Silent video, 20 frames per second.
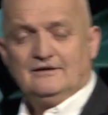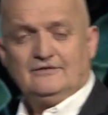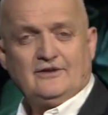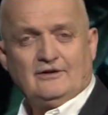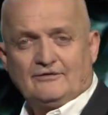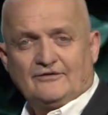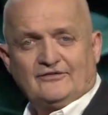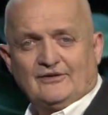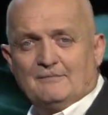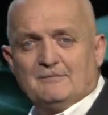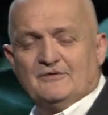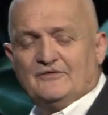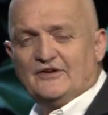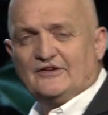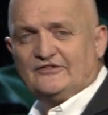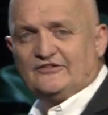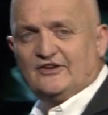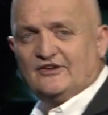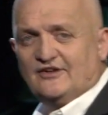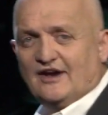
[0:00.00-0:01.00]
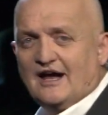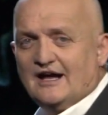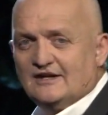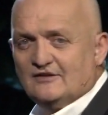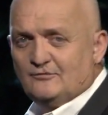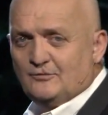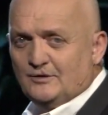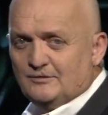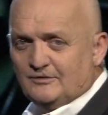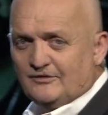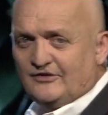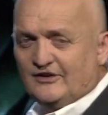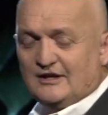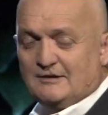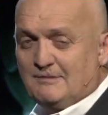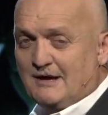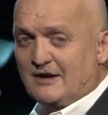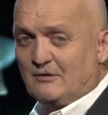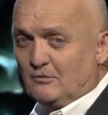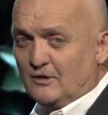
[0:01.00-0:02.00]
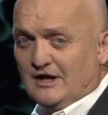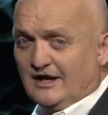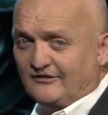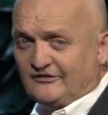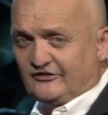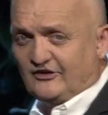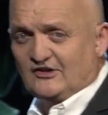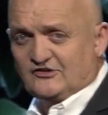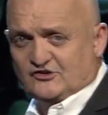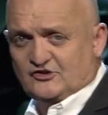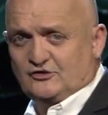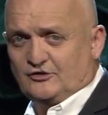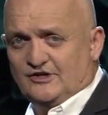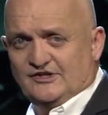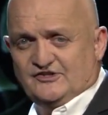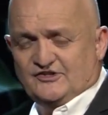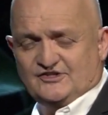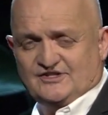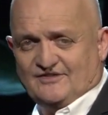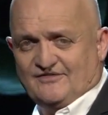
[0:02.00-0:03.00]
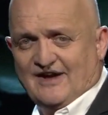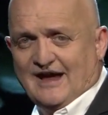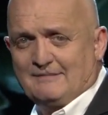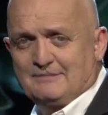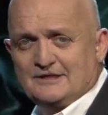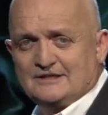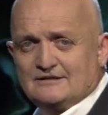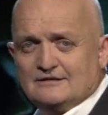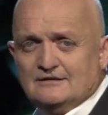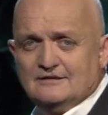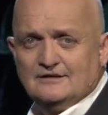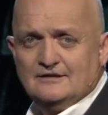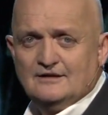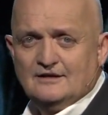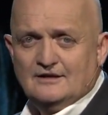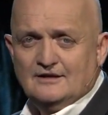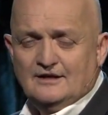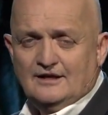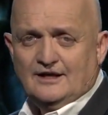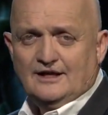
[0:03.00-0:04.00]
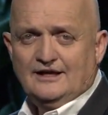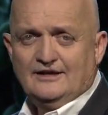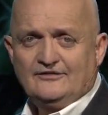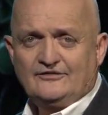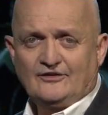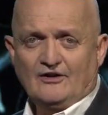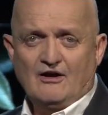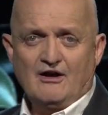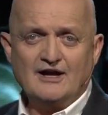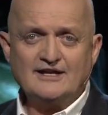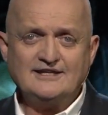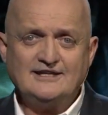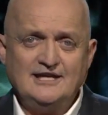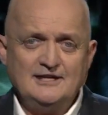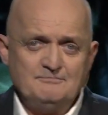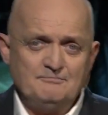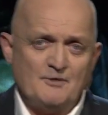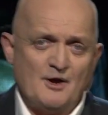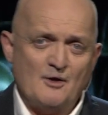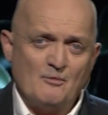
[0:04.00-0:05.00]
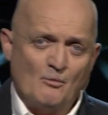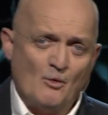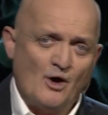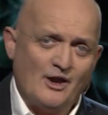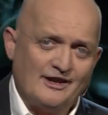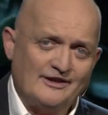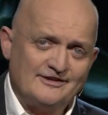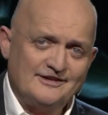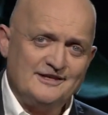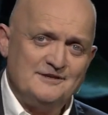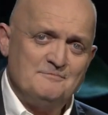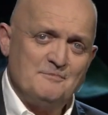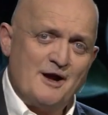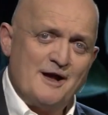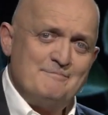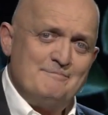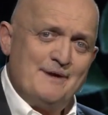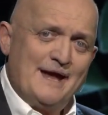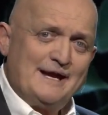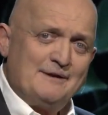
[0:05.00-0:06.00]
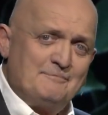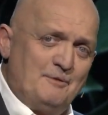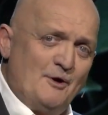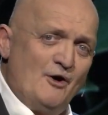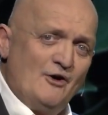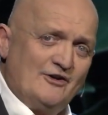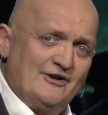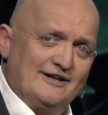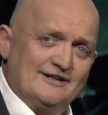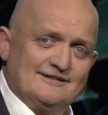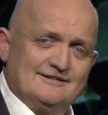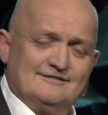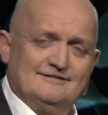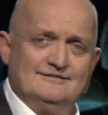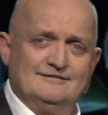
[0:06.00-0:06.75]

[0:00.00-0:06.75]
There are some of us today, if we were to think about it, we are such creatures of habit, is I keep my wallet in my back pocket.